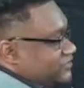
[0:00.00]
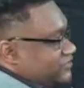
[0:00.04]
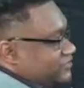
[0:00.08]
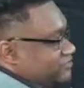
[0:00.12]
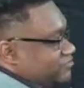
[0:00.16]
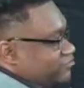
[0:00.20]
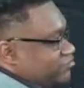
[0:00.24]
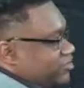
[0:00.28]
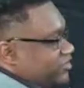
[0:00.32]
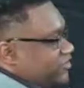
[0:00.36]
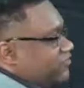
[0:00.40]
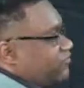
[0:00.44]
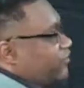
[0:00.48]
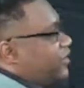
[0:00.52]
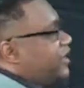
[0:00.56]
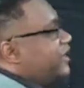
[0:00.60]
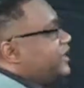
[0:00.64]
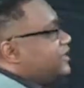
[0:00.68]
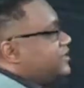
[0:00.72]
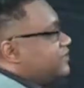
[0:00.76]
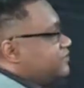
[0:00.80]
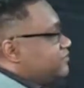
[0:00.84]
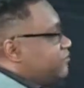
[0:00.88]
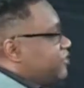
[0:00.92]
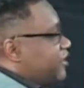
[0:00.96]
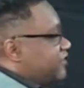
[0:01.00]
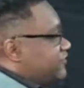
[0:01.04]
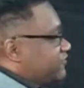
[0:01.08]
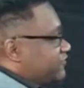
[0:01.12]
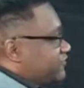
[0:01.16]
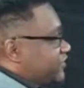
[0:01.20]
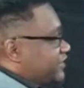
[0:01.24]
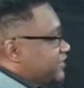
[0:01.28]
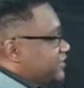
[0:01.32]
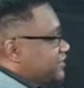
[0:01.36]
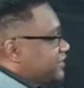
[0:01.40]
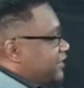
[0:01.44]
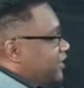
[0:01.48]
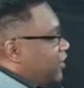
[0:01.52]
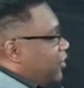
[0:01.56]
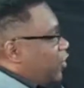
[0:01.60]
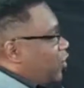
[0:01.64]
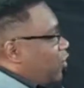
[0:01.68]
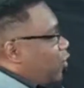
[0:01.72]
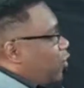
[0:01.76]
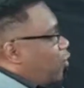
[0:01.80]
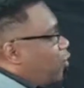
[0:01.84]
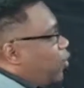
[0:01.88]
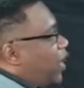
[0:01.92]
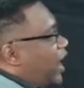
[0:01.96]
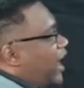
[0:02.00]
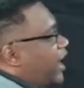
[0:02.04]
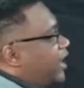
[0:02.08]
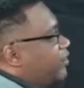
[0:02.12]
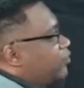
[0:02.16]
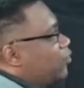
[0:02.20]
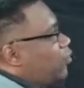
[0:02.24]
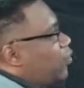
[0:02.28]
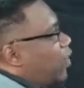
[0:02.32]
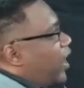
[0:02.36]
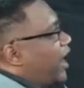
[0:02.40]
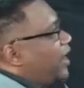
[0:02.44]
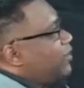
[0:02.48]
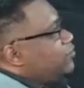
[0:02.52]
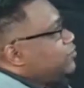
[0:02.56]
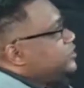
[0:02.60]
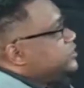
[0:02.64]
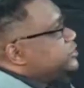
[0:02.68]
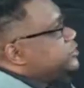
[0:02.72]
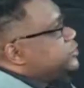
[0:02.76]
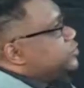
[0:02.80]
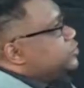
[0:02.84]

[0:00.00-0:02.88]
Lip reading: betraying his best friend. Why would